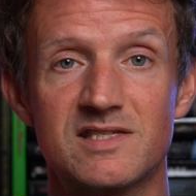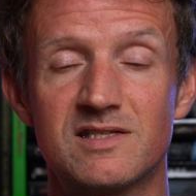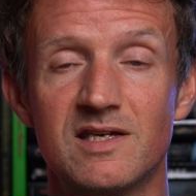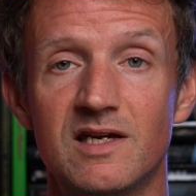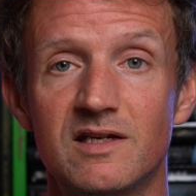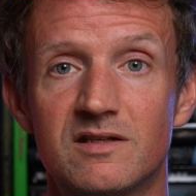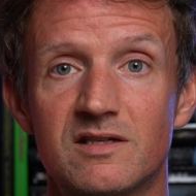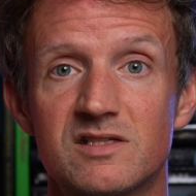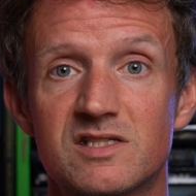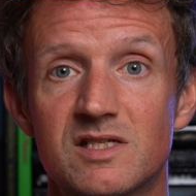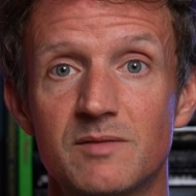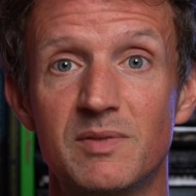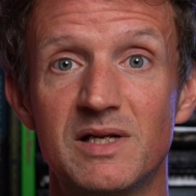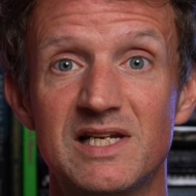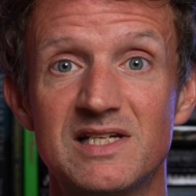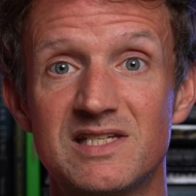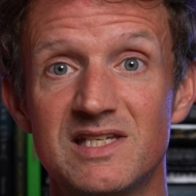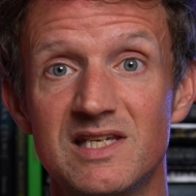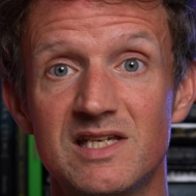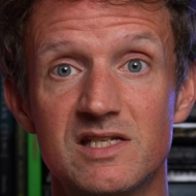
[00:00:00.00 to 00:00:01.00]
said,
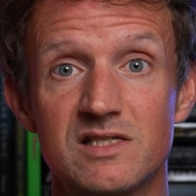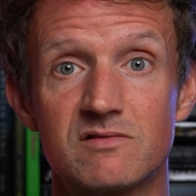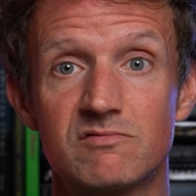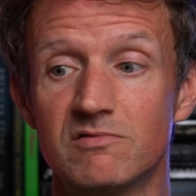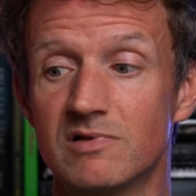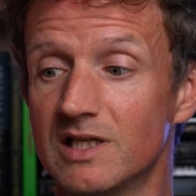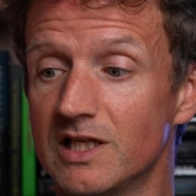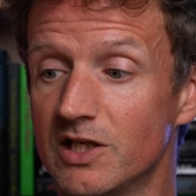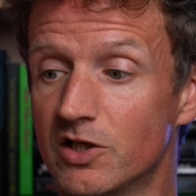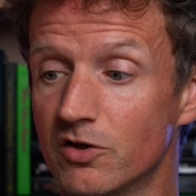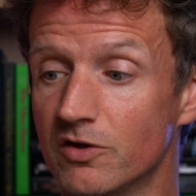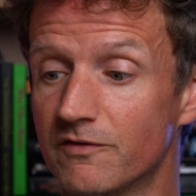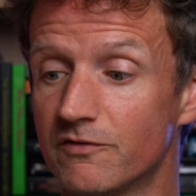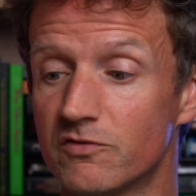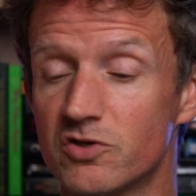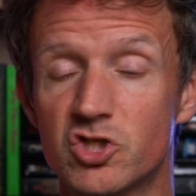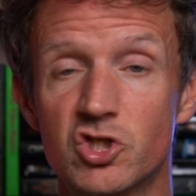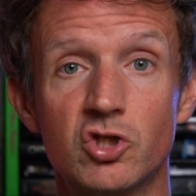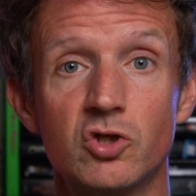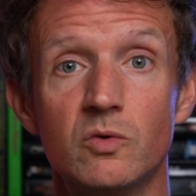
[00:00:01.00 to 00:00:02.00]
stability is really good for
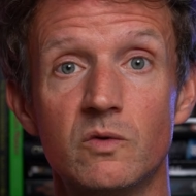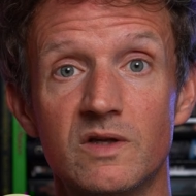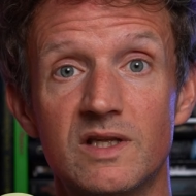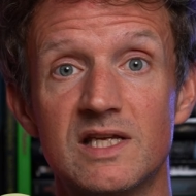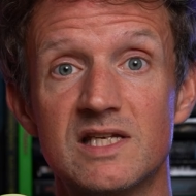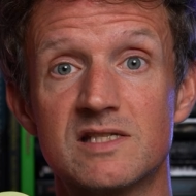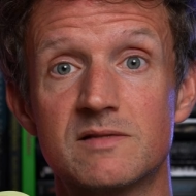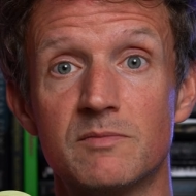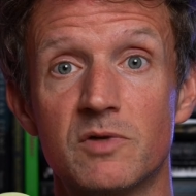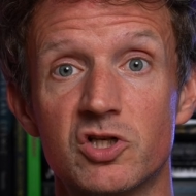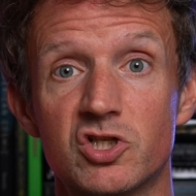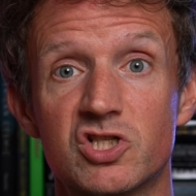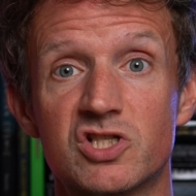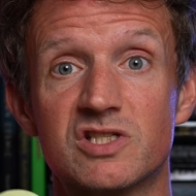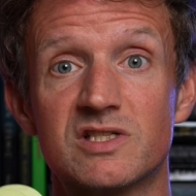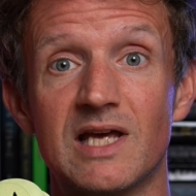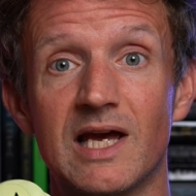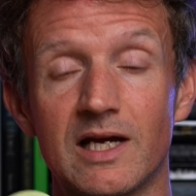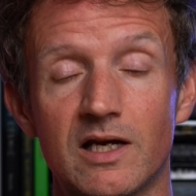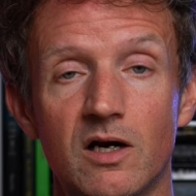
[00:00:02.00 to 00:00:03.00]
a shoe with this much
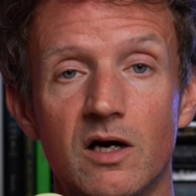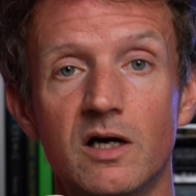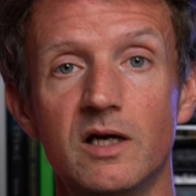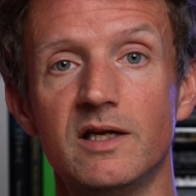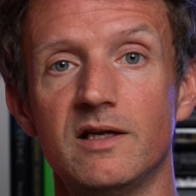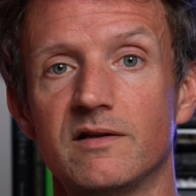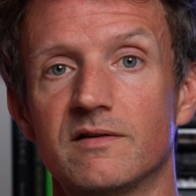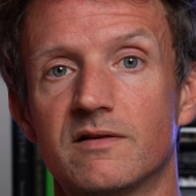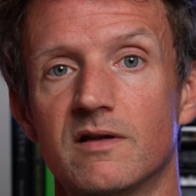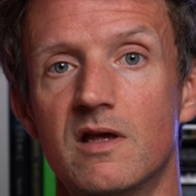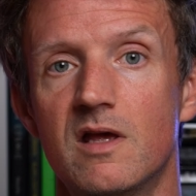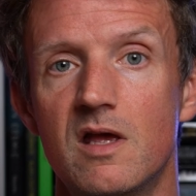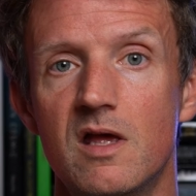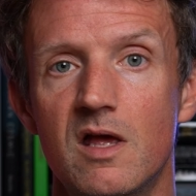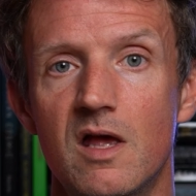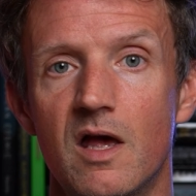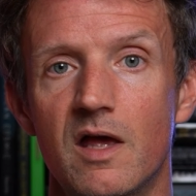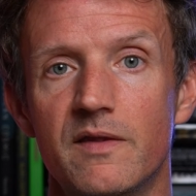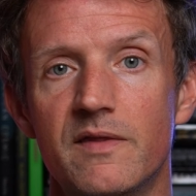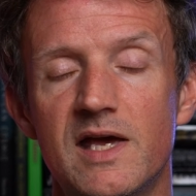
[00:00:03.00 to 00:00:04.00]
stack height.
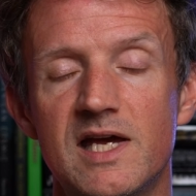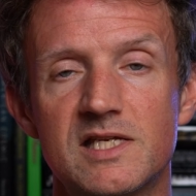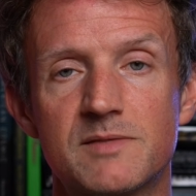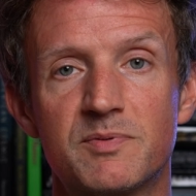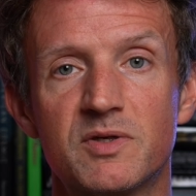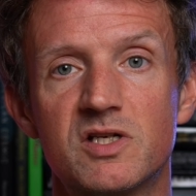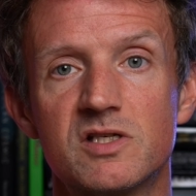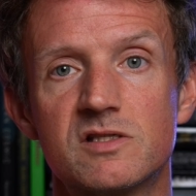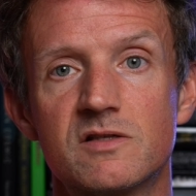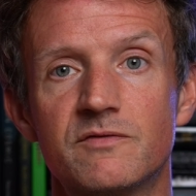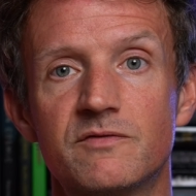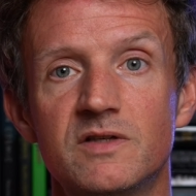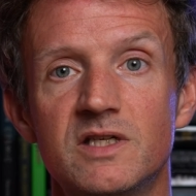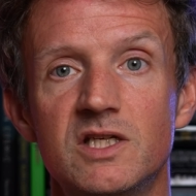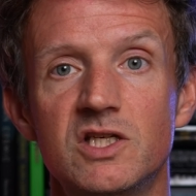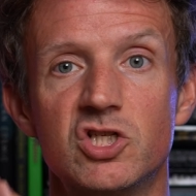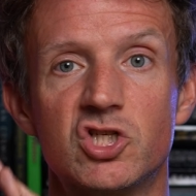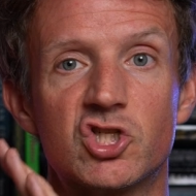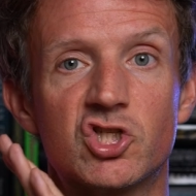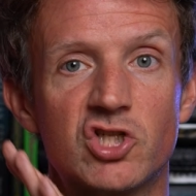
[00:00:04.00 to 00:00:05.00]
And that's because of
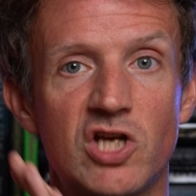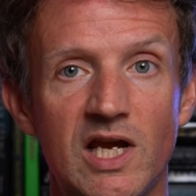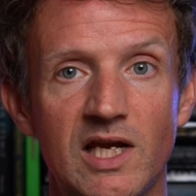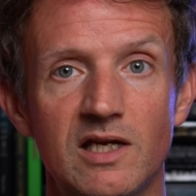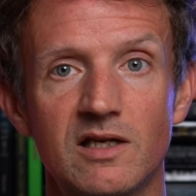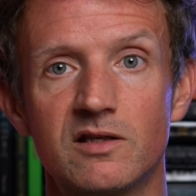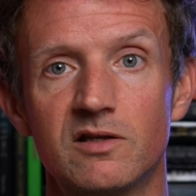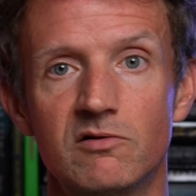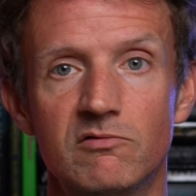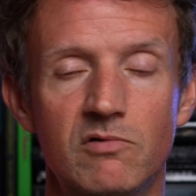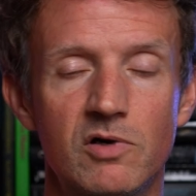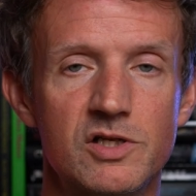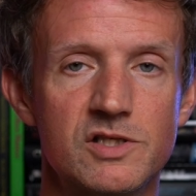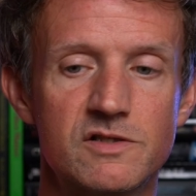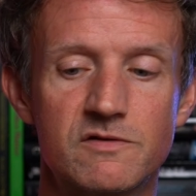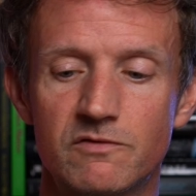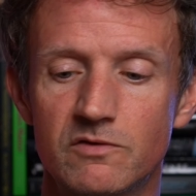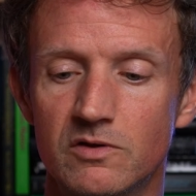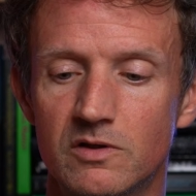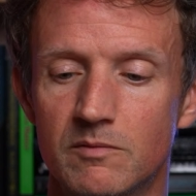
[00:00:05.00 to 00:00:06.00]
the shank that
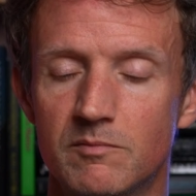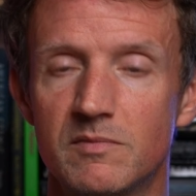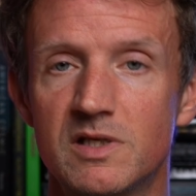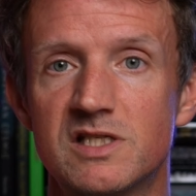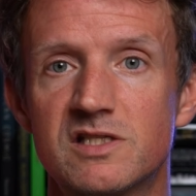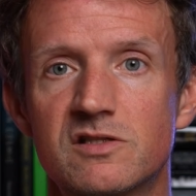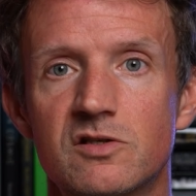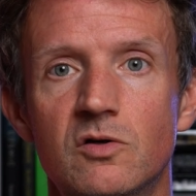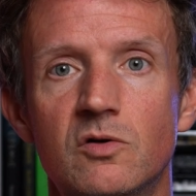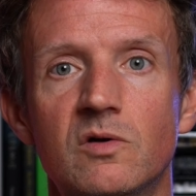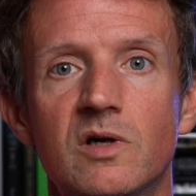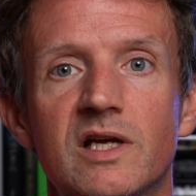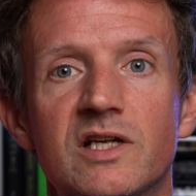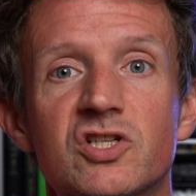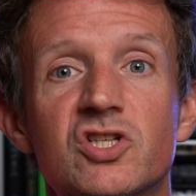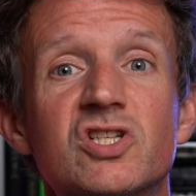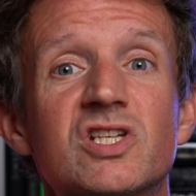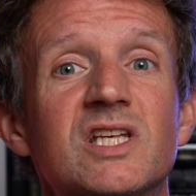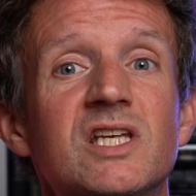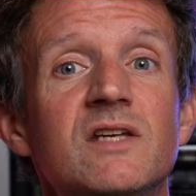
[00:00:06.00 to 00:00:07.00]
runs through the midsole. It
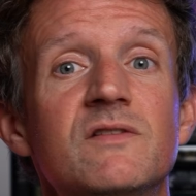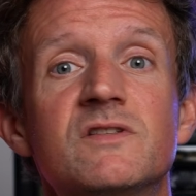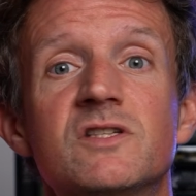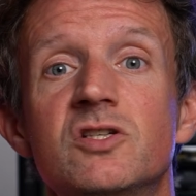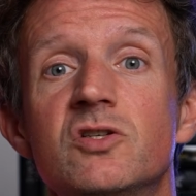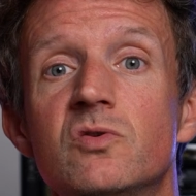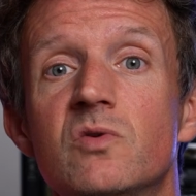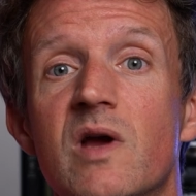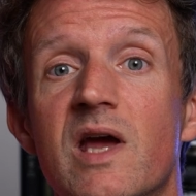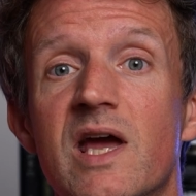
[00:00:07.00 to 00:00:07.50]
just gives you